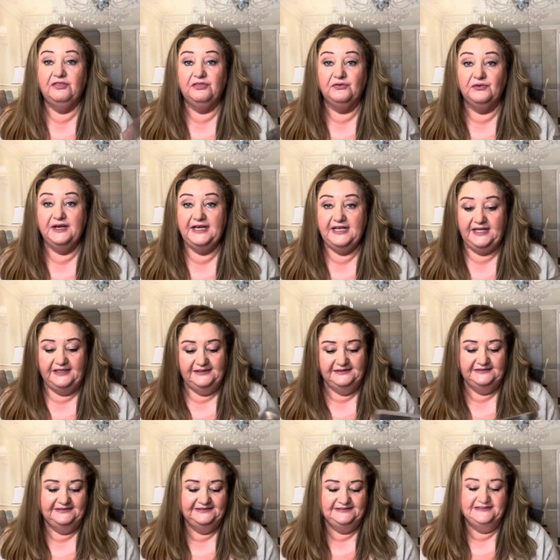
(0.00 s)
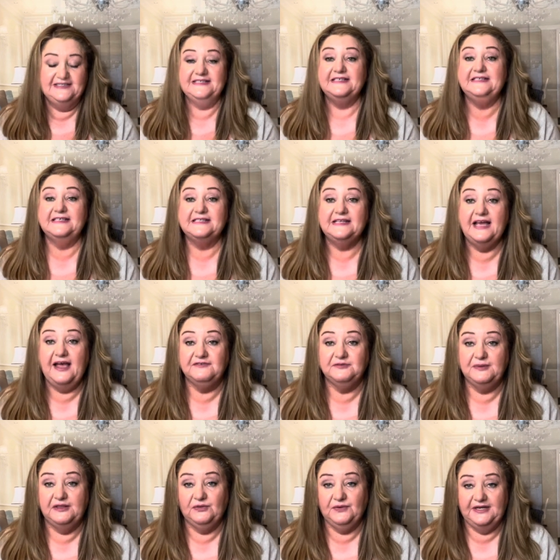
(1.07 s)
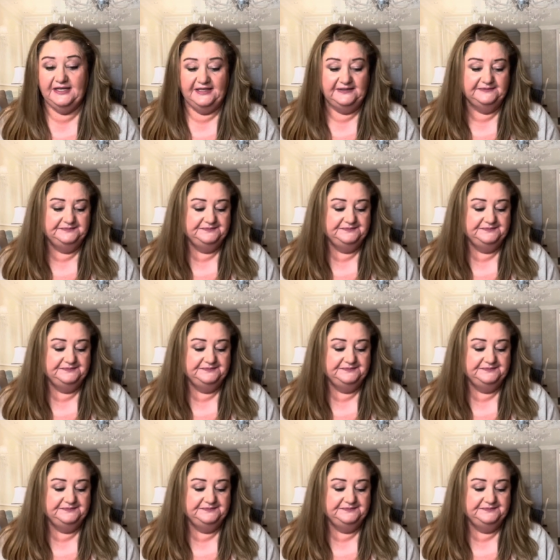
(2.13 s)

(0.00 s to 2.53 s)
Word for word: 3D, because it doesn't have to be 3D